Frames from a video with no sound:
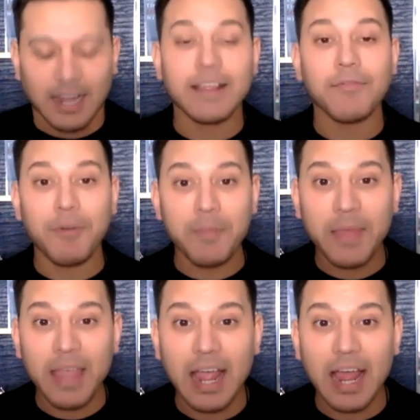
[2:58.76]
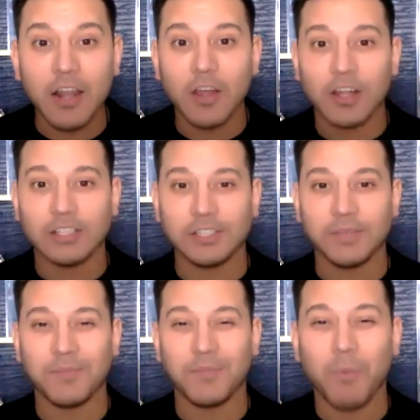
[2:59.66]
And then from there I learned
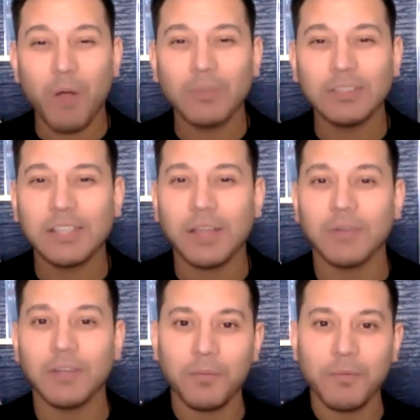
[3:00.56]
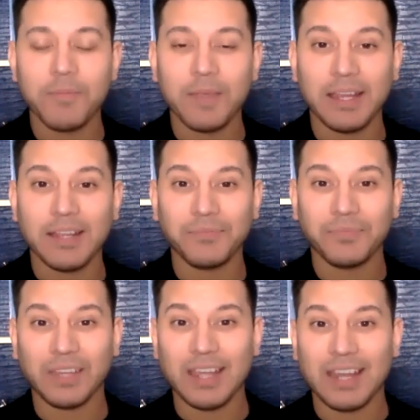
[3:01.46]
what was going on with me,
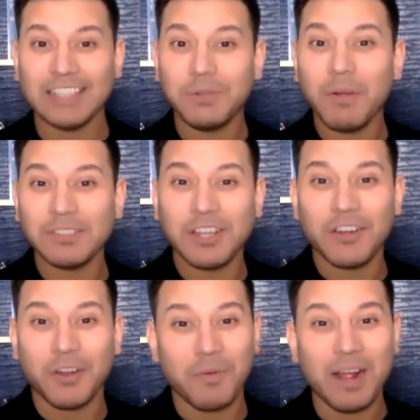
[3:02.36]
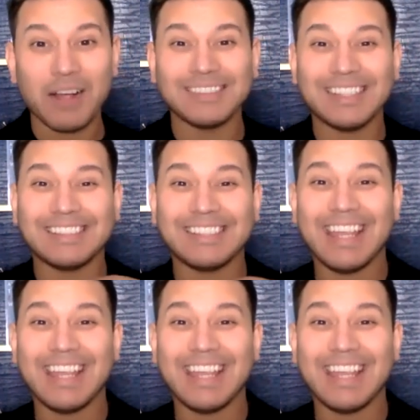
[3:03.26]
and actually what was going on, I was this